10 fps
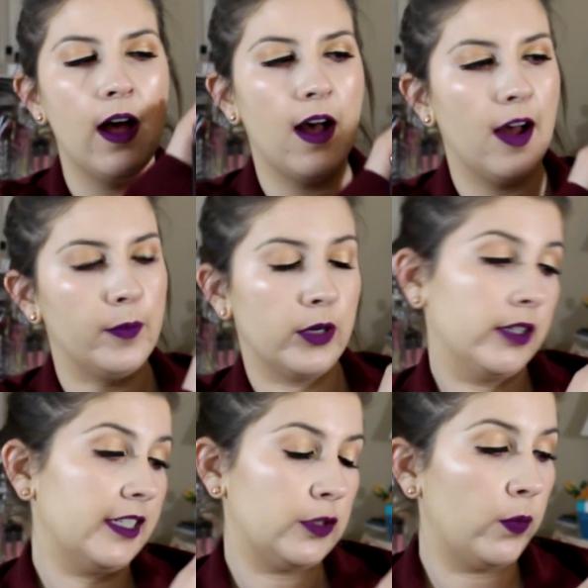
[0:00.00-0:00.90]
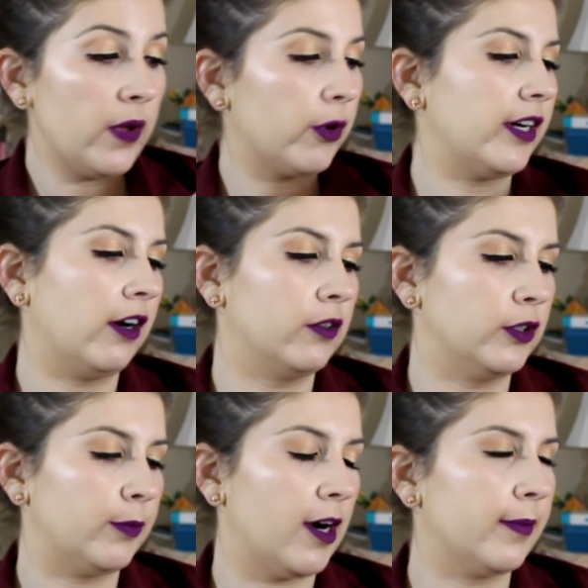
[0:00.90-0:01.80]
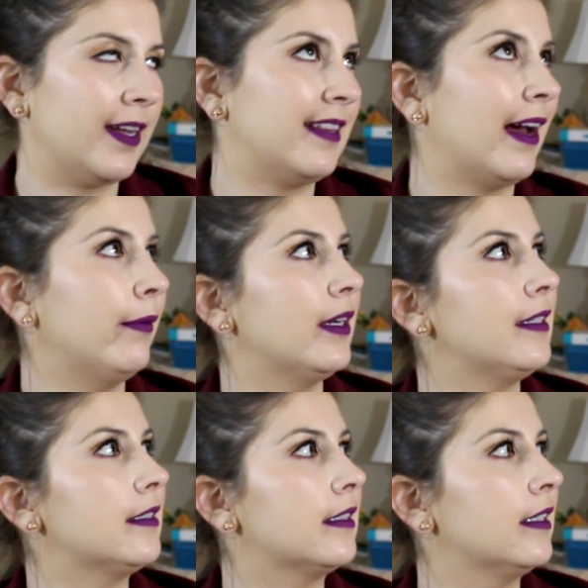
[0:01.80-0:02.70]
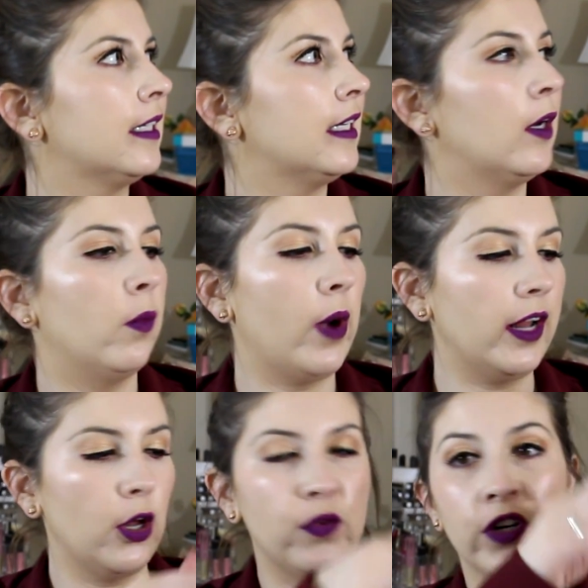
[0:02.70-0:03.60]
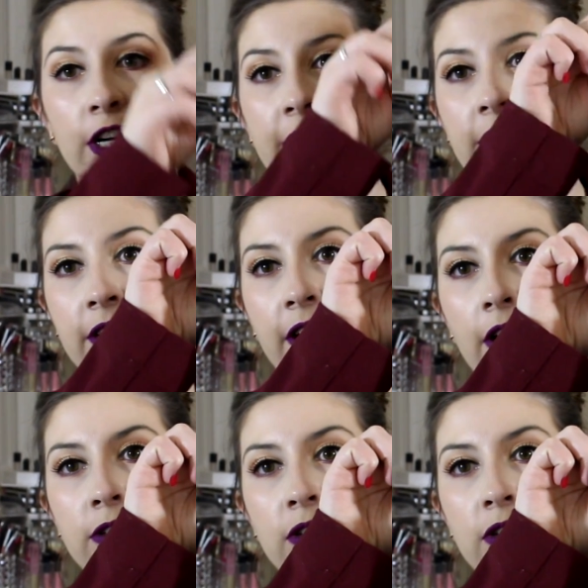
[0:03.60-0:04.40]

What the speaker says: or at least we were in our old apartment, and that was well over a year ago.